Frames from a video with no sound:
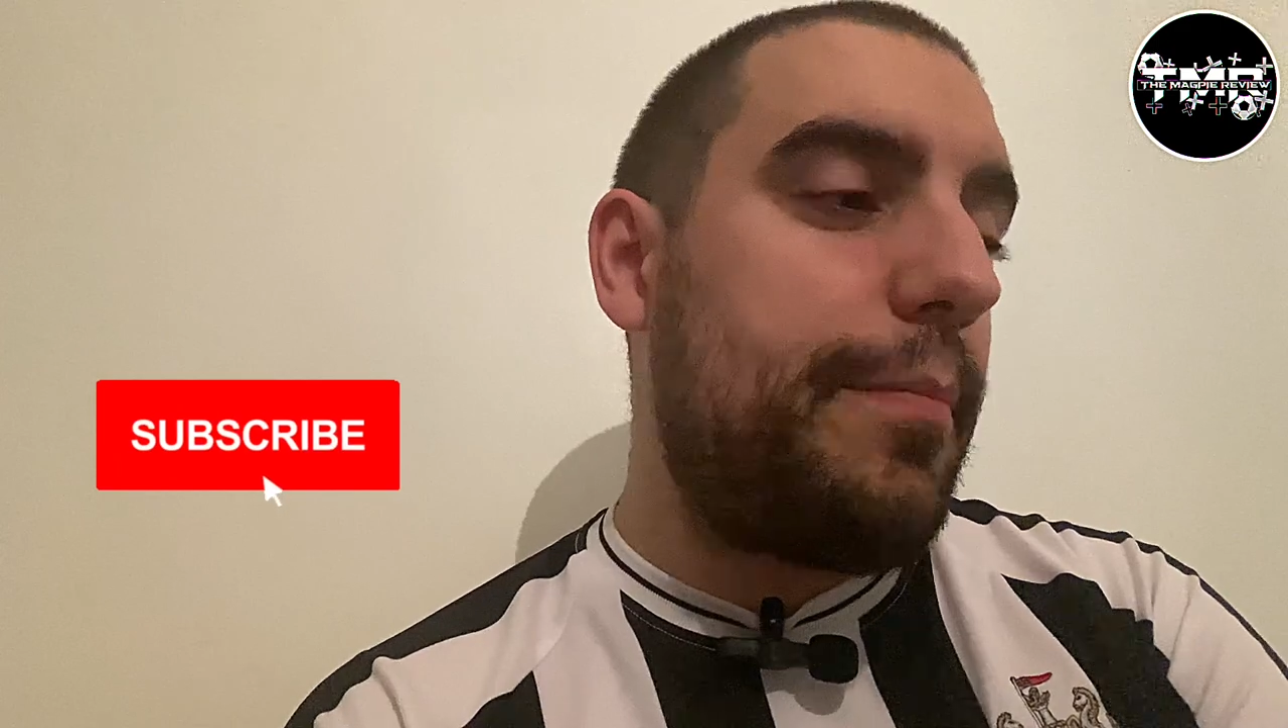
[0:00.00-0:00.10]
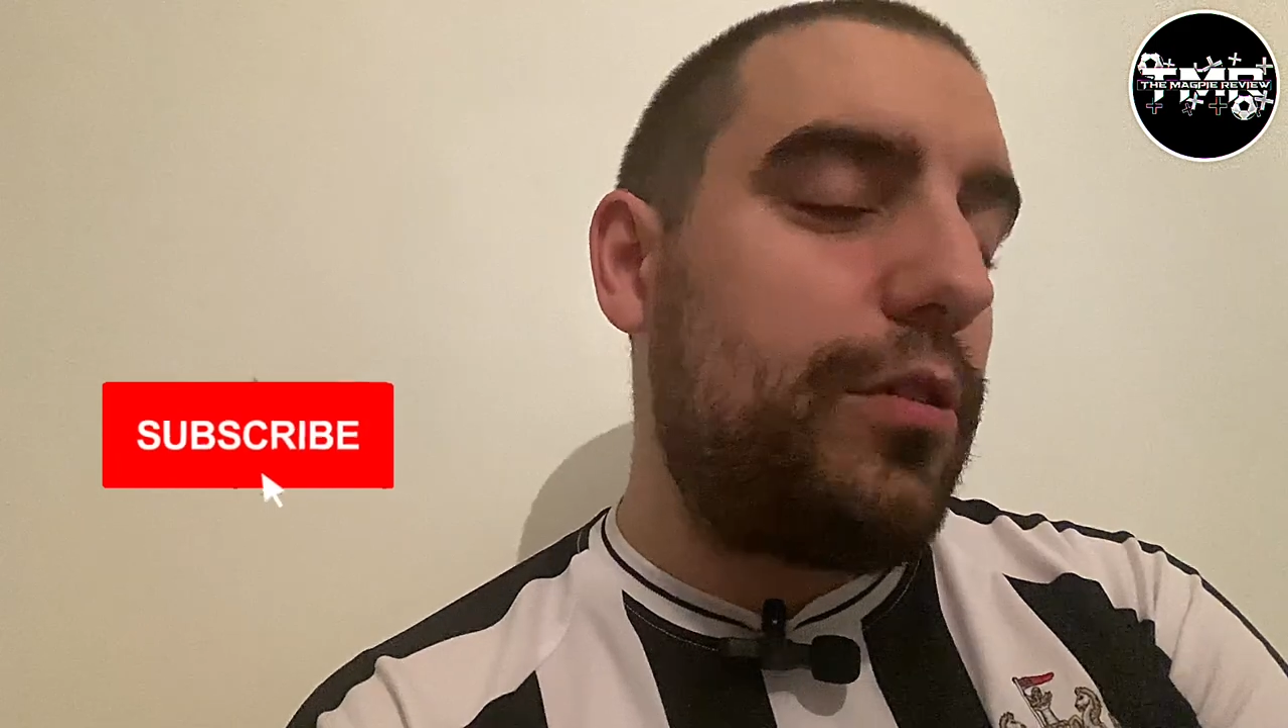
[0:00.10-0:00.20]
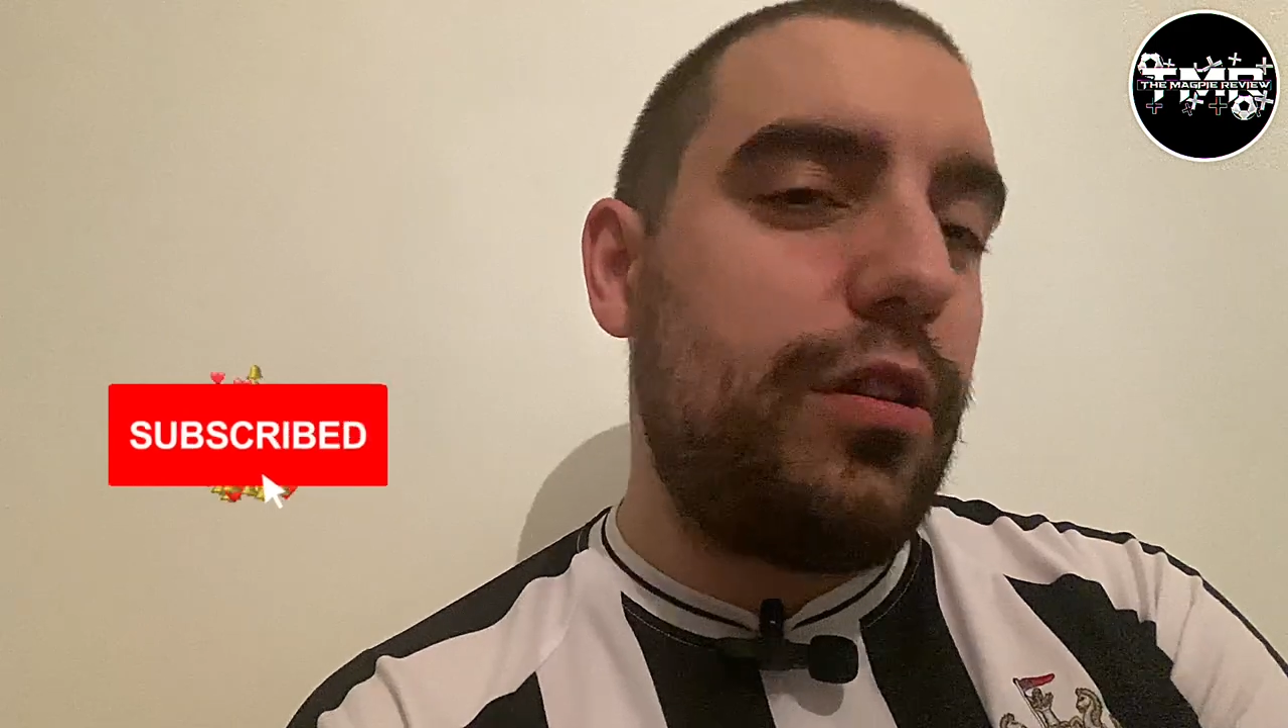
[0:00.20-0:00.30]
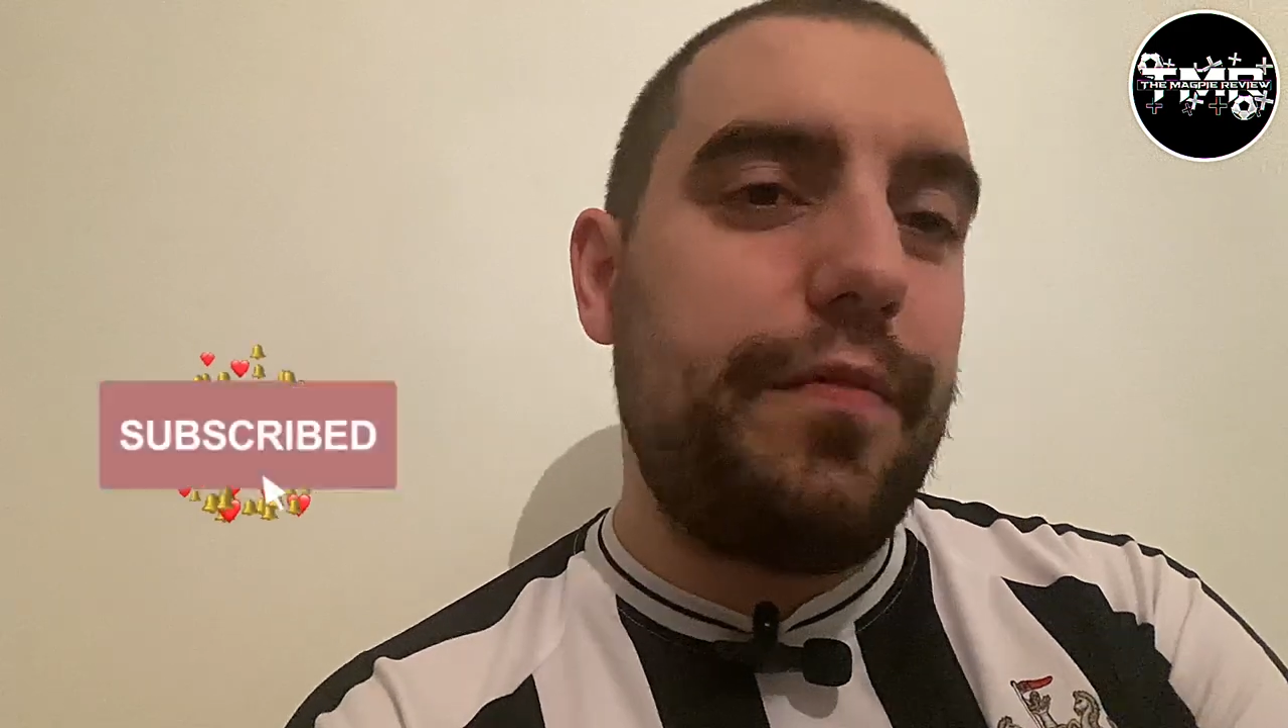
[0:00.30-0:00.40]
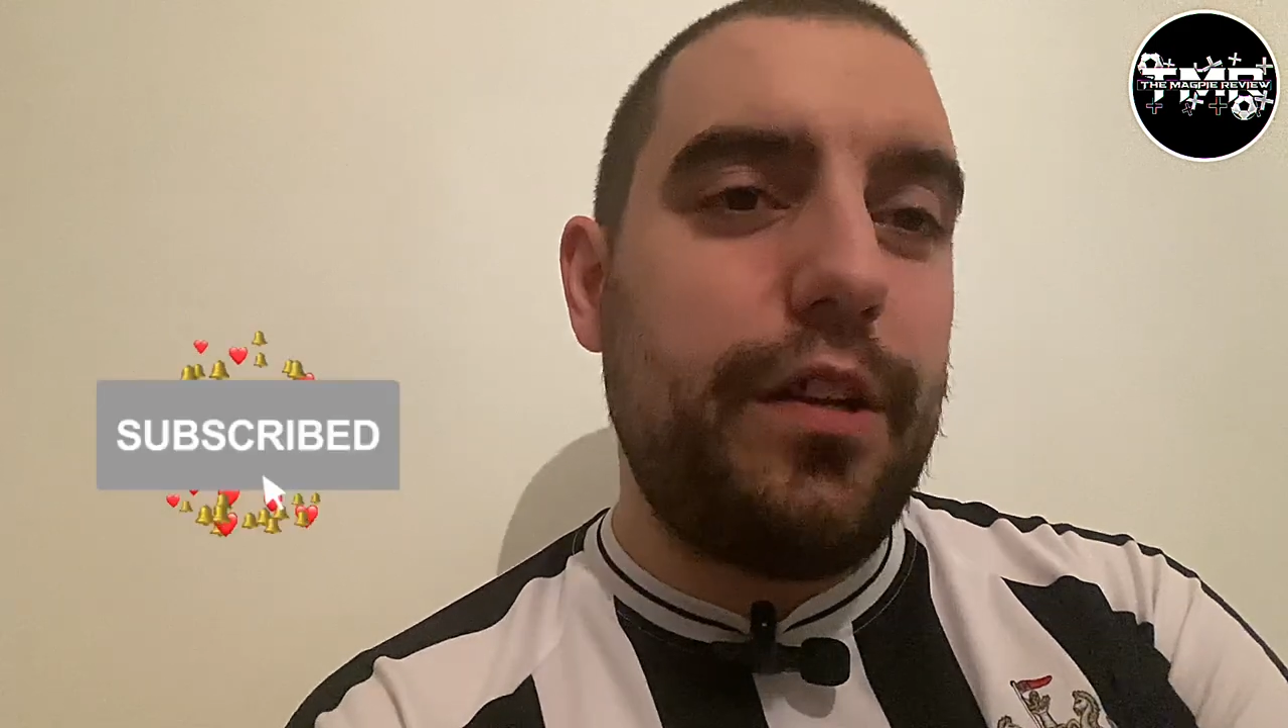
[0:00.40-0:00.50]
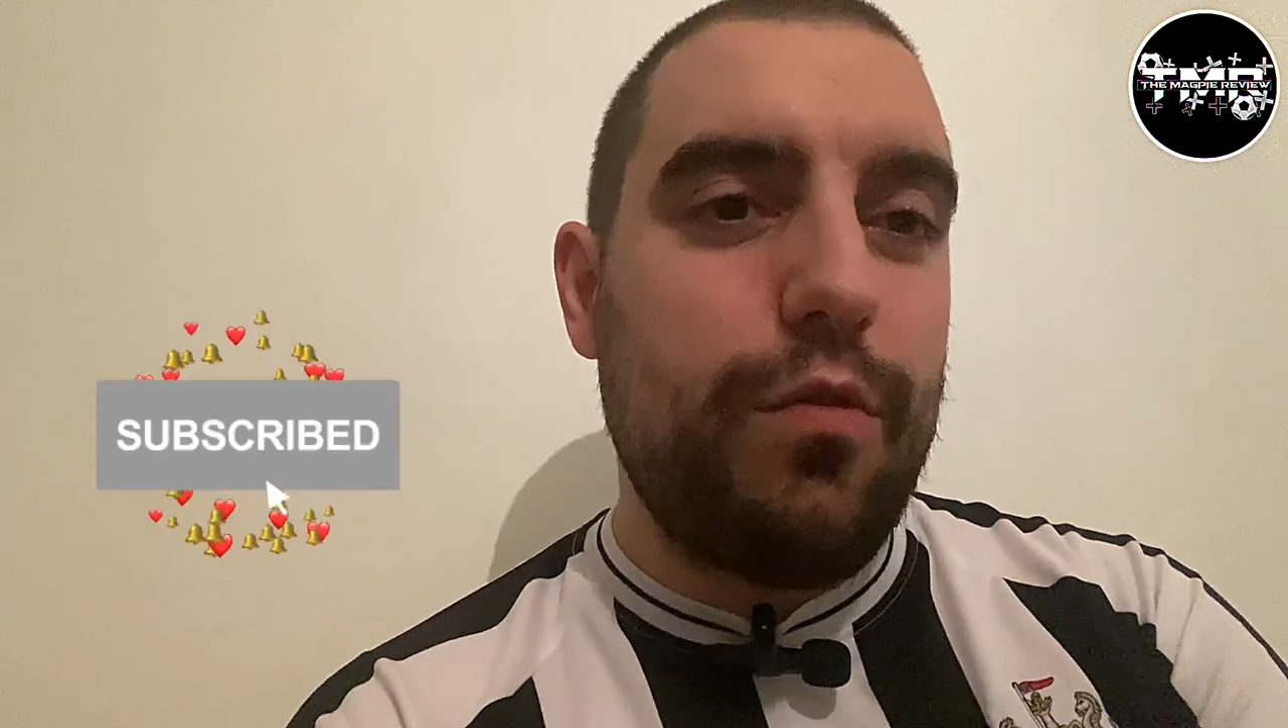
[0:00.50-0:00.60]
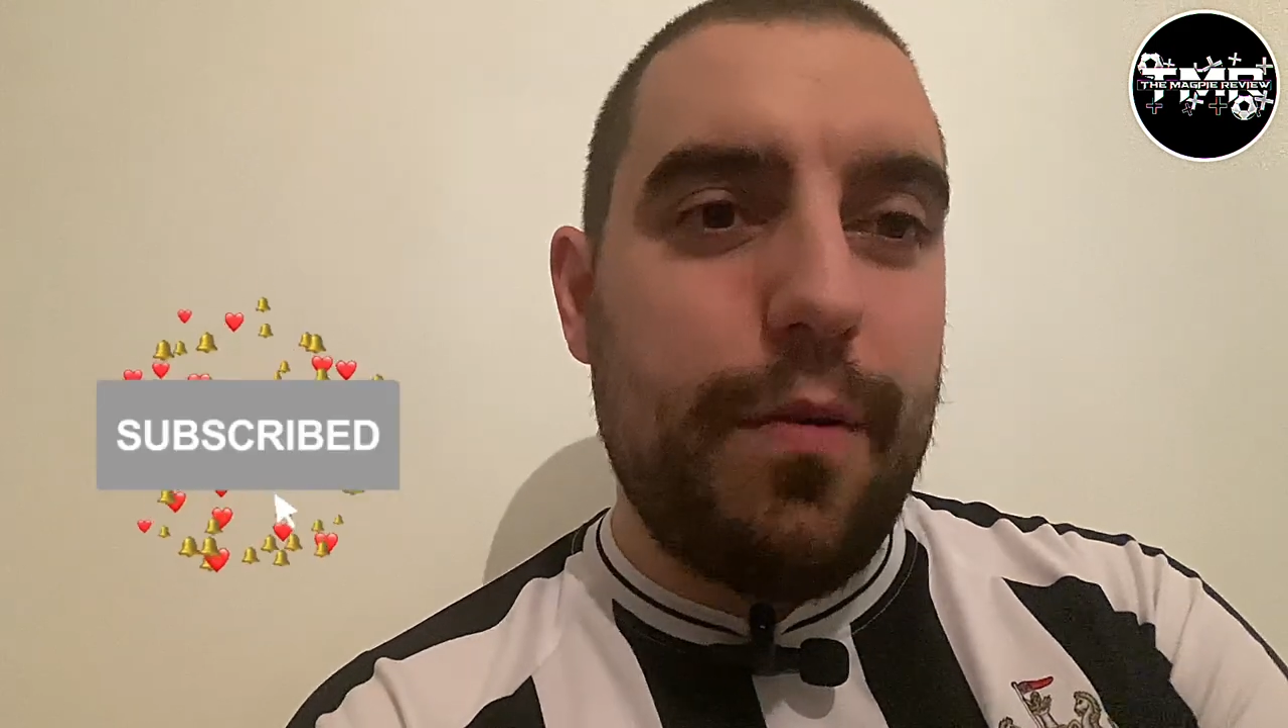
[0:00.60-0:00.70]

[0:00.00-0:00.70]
time I done a video